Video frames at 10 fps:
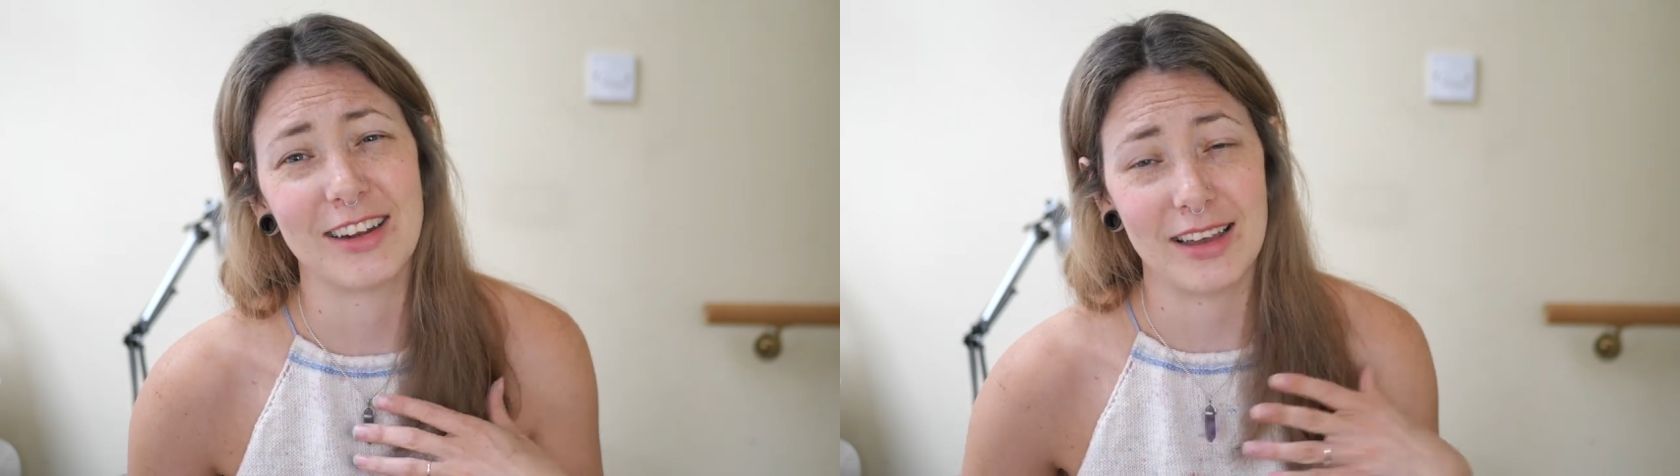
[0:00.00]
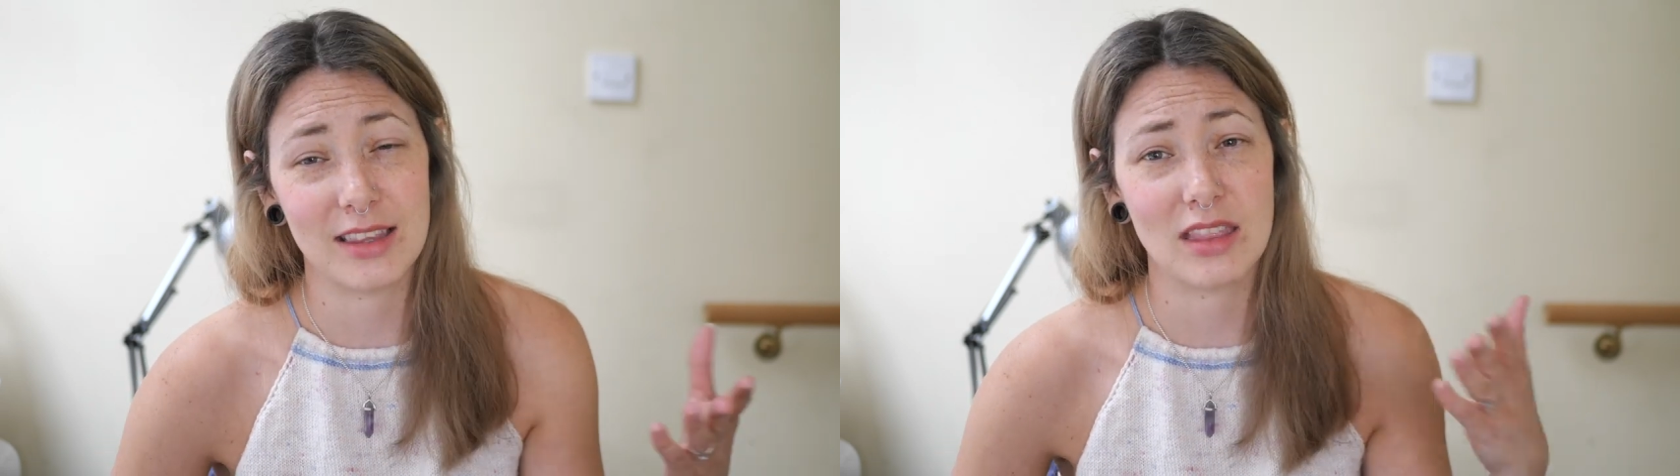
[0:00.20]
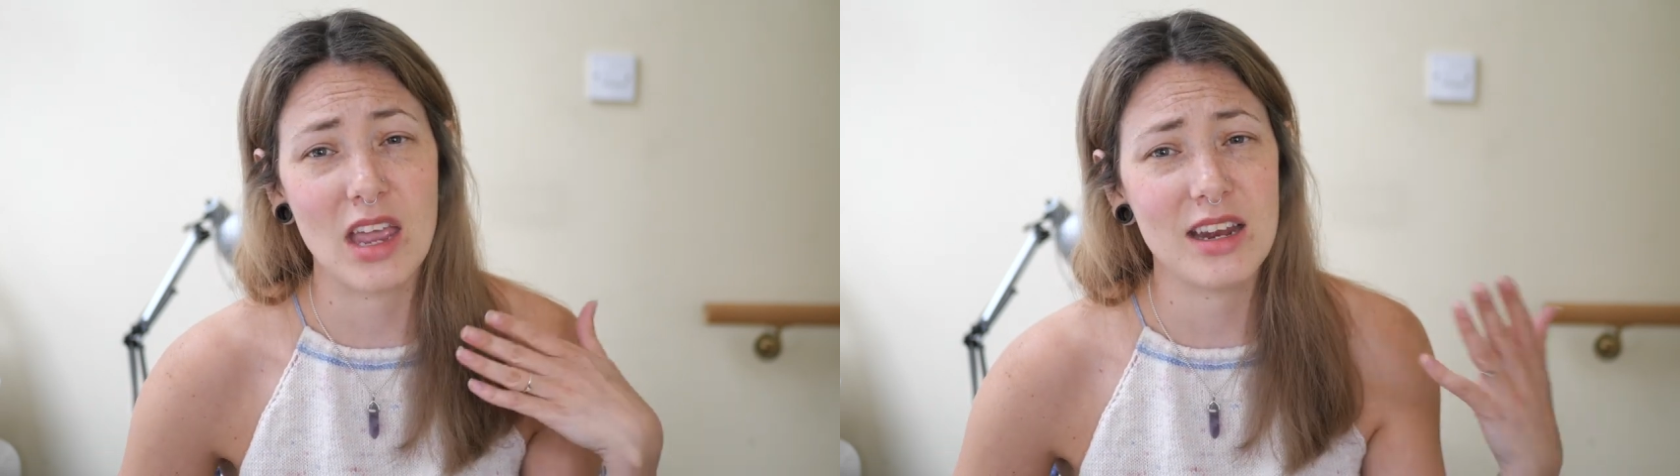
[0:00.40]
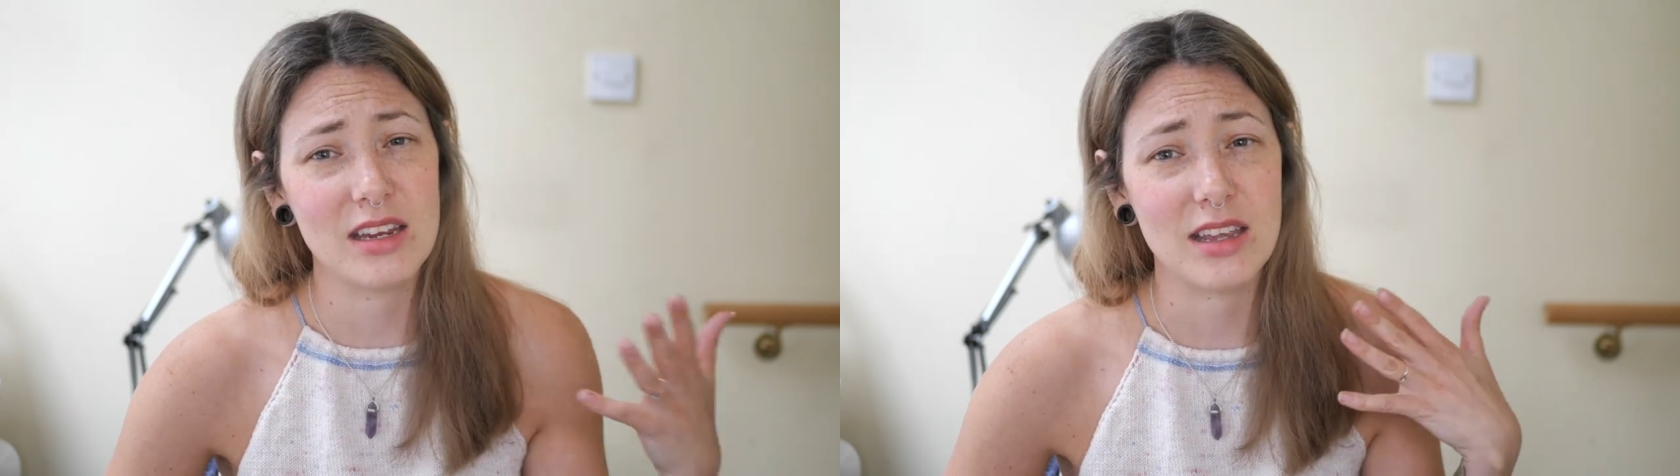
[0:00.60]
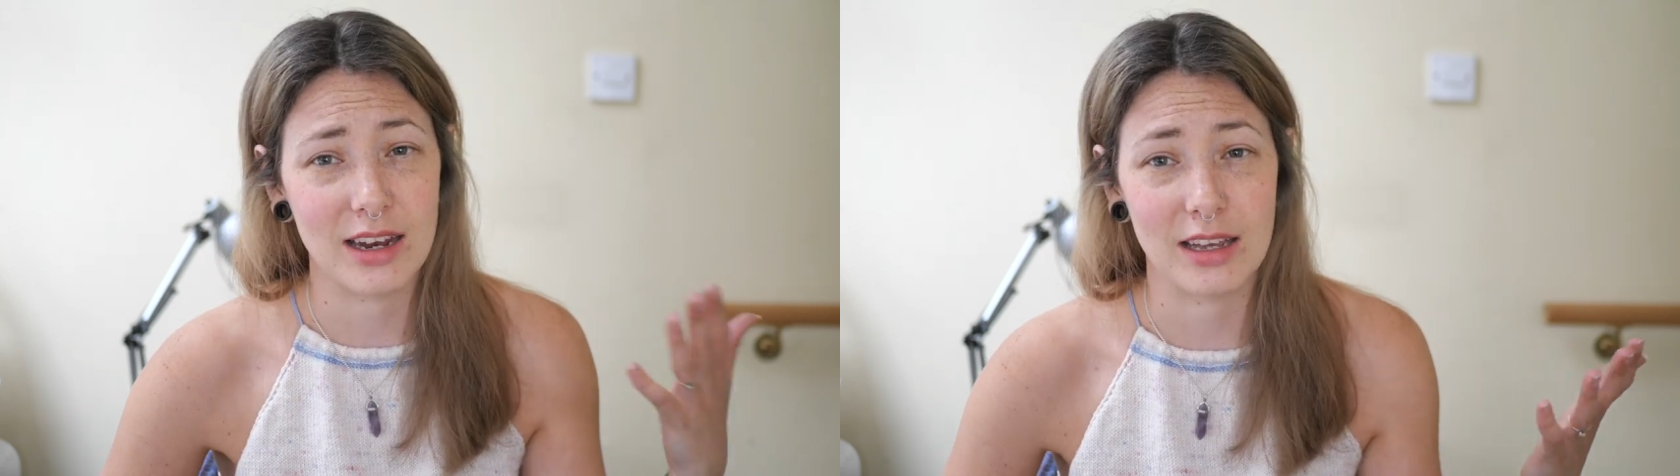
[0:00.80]
like they need
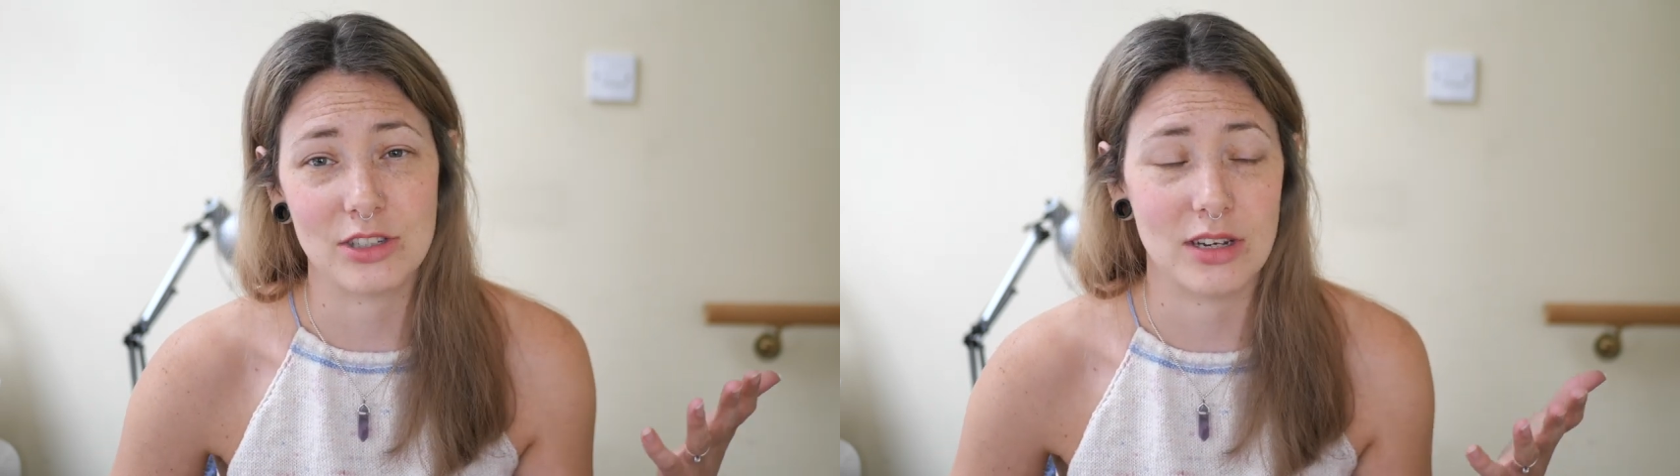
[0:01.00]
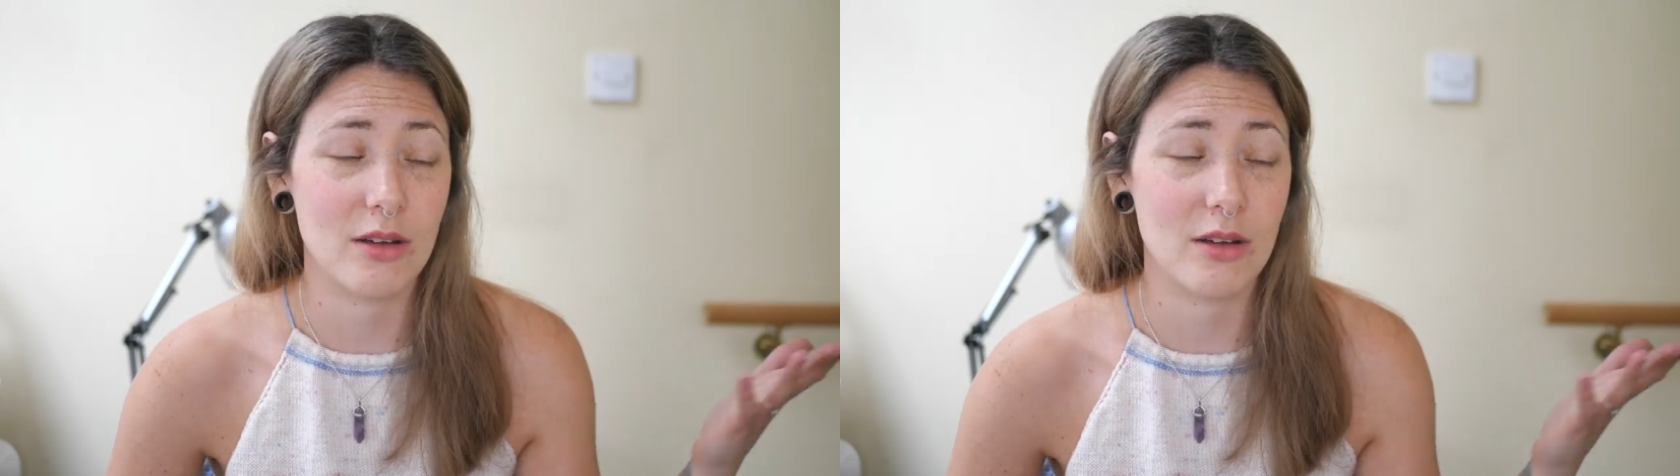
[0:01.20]
a connection.